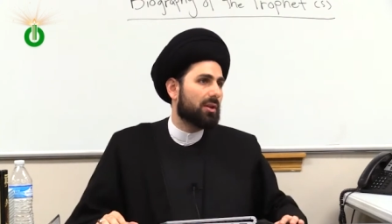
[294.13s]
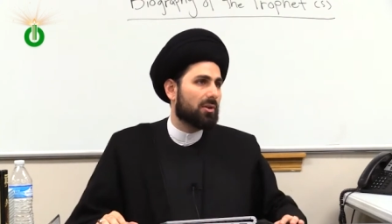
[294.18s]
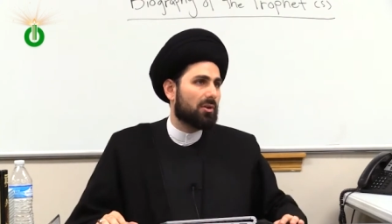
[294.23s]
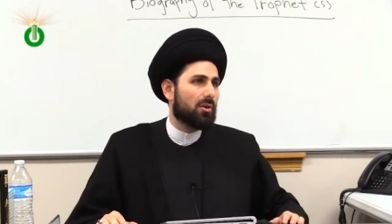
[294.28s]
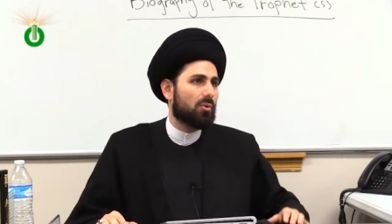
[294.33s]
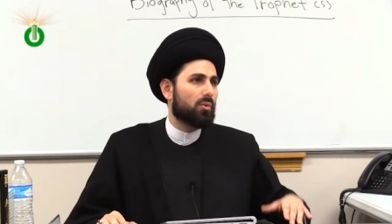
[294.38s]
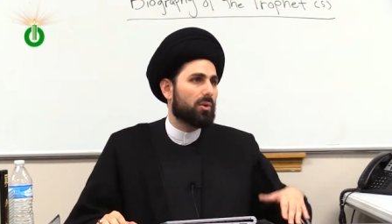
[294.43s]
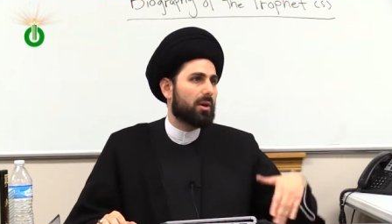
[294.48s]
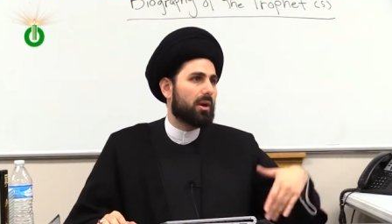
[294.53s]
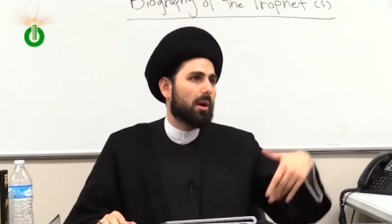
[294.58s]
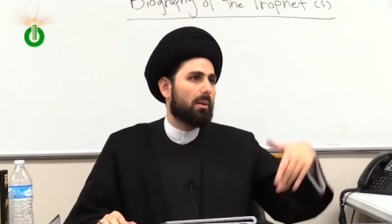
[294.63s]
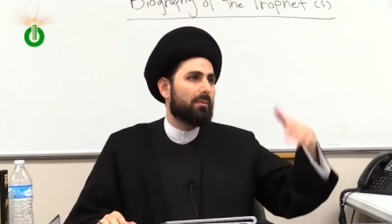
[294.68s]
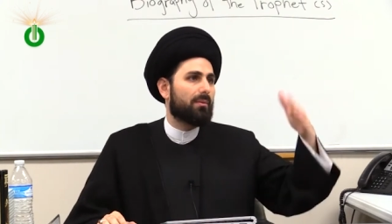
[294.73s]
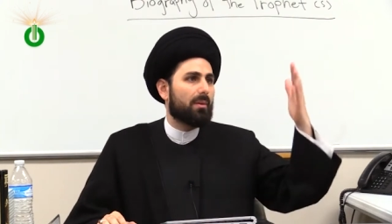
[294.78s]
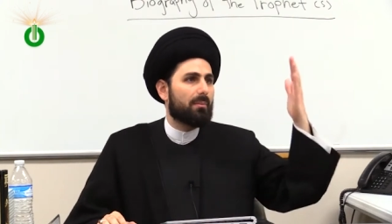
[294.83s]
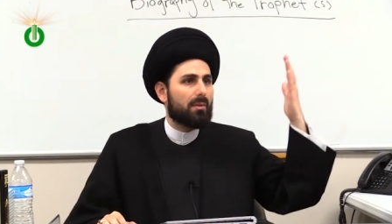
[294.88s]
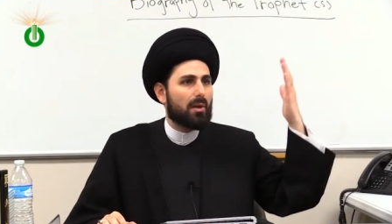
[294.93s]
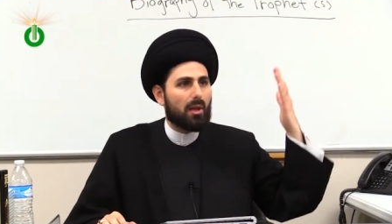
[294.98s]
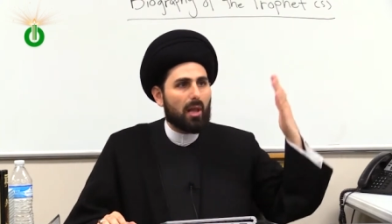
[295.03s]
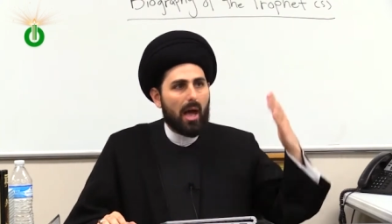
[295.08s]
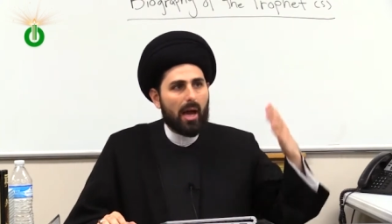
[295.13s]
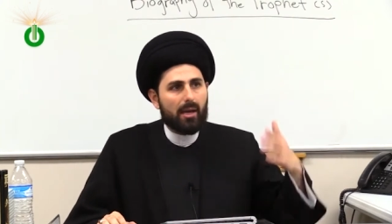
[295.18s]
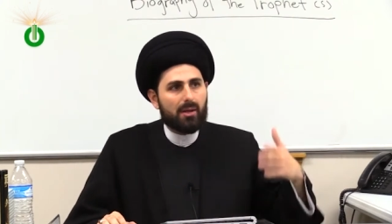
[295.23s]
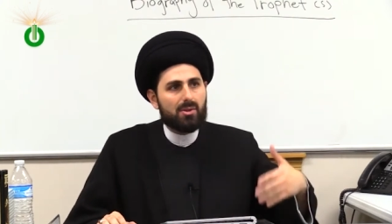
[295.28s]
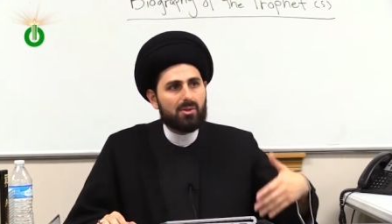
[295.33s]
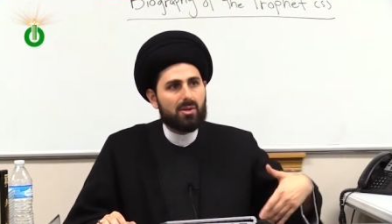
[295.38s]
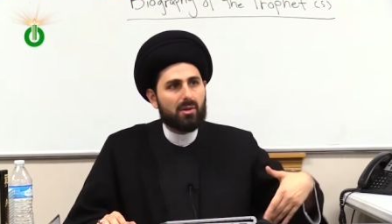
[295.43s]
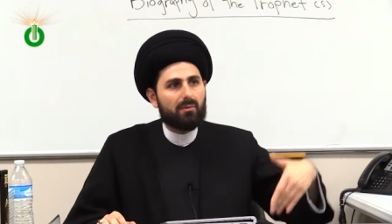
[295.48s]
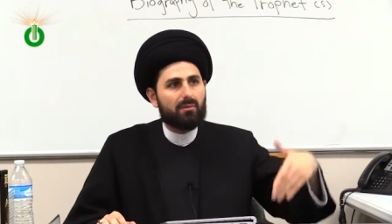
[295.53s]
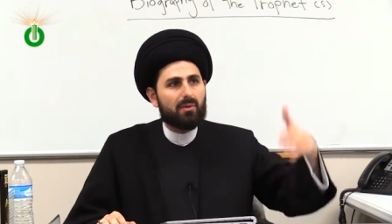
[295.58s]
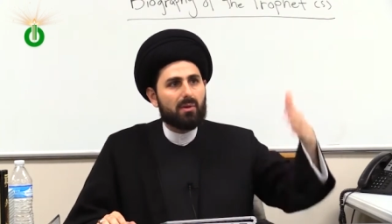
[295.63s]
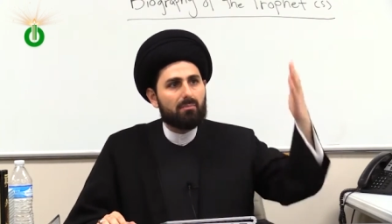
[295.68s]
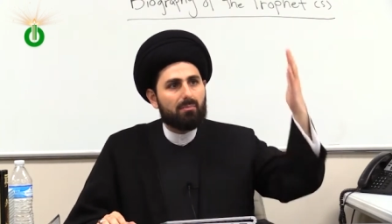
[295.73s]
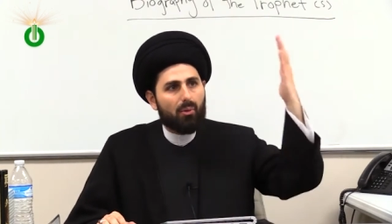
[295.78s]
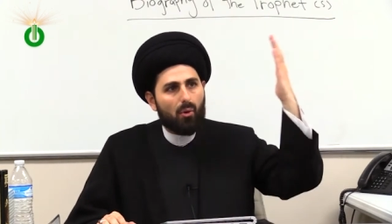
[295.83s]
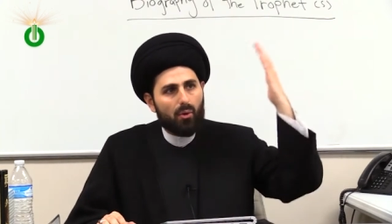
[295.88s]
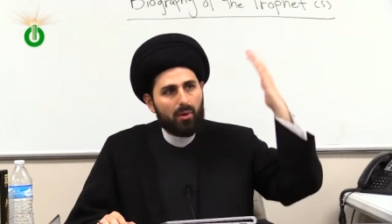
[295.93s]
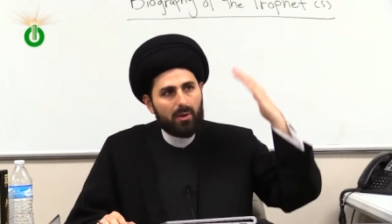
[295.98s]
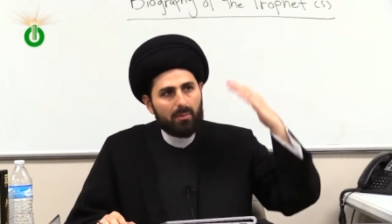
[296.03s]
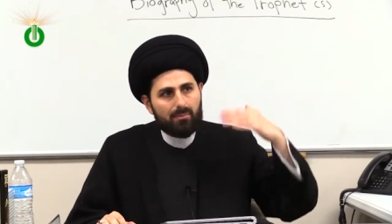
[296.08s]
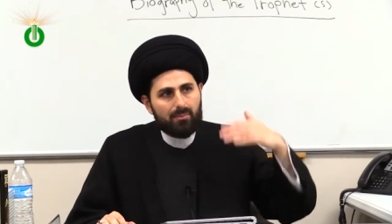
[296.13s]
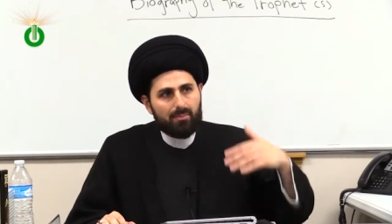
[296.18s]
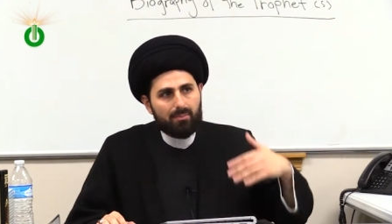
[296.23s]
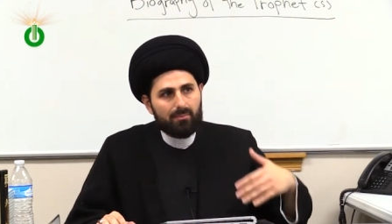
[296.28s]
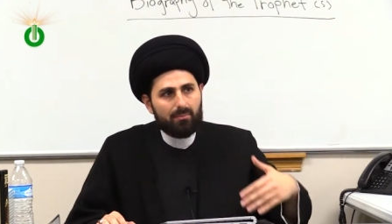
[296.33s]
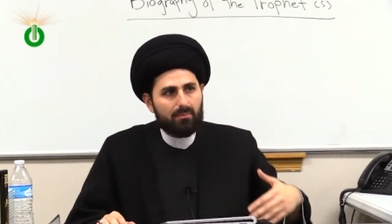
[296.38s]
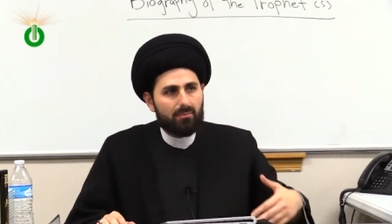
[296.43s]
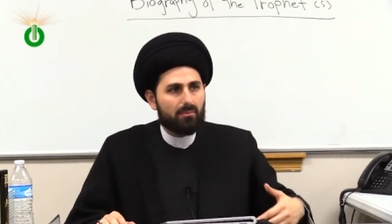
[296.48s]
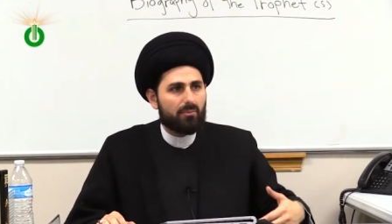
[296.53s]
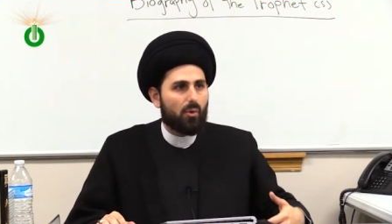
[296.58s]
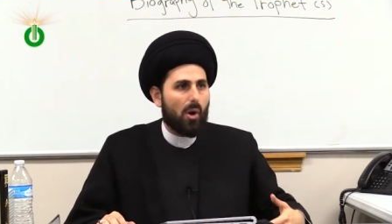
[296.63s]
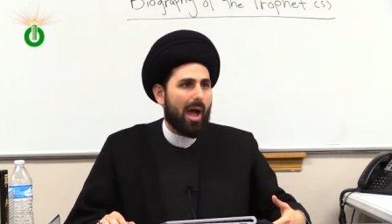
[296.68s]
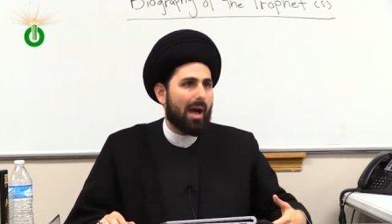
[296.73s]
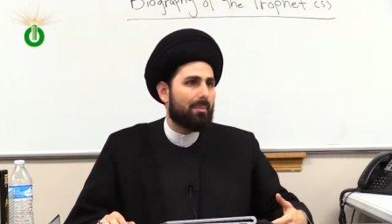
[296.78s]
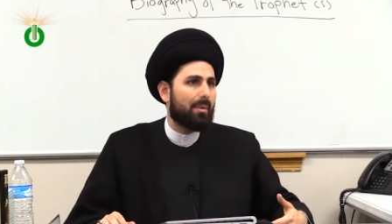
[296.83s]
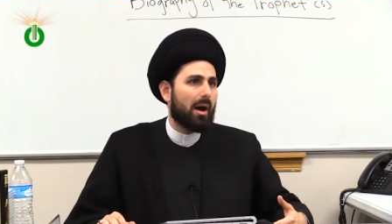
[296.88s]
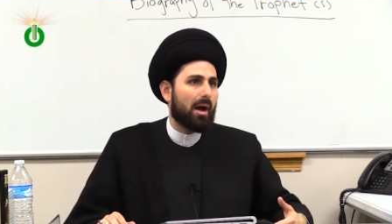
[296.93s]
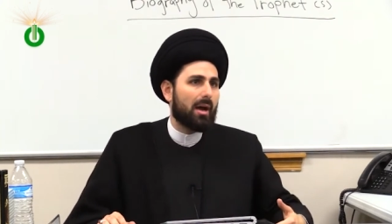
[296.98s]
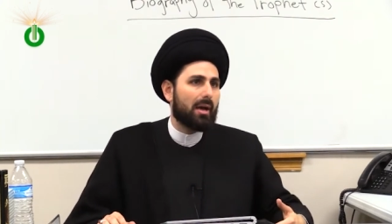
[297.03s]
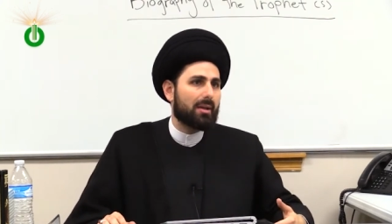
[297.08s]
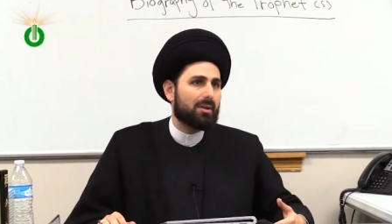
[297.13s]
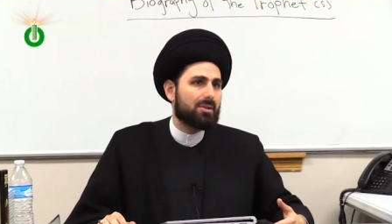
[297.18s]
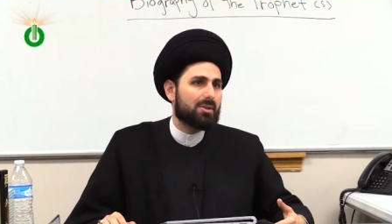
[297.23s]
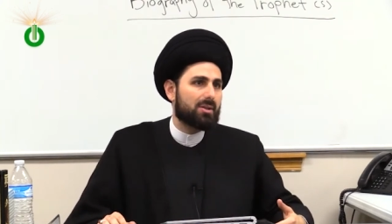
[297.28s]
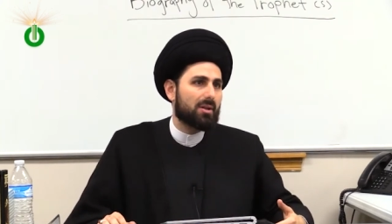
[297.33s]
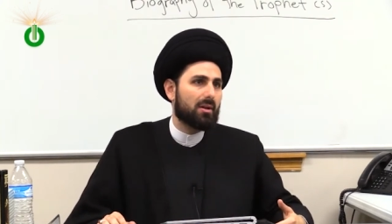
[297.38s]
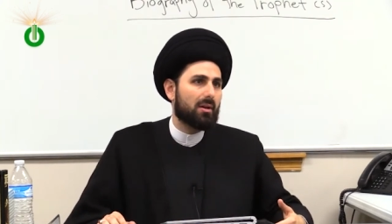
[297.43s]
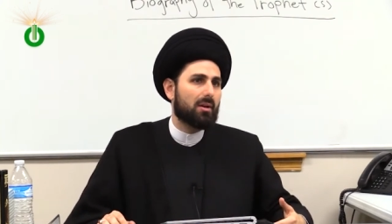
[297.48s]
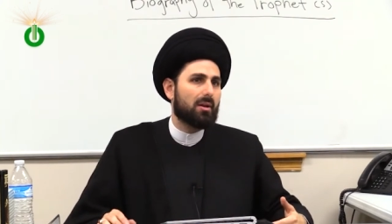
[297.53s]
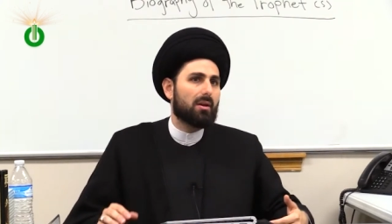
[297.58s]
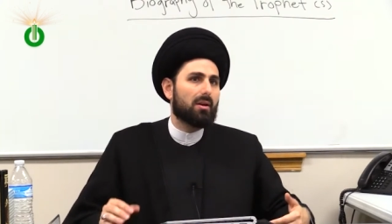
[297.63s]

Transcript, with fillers: You know, we come from the lines of important rabbis,